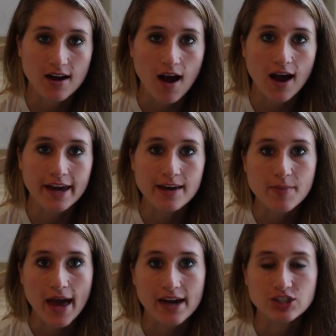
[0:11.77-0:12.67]
I am
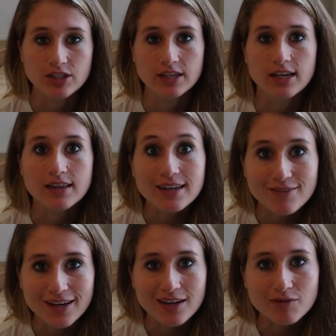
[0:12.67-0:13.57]
actually
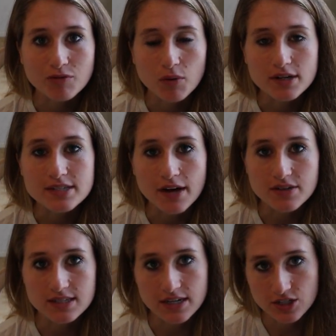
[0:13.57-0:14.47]
leaving for
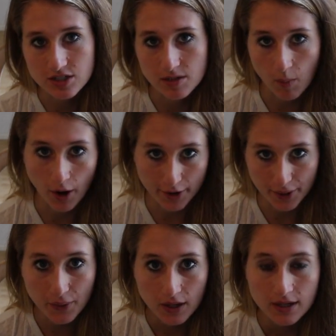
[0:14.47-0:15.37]
Southeast Asia
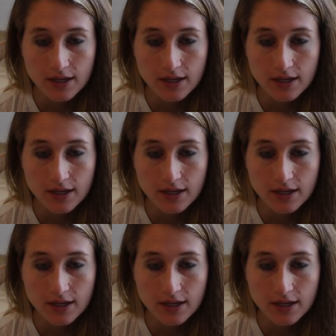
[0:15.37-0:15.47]
tomorrow,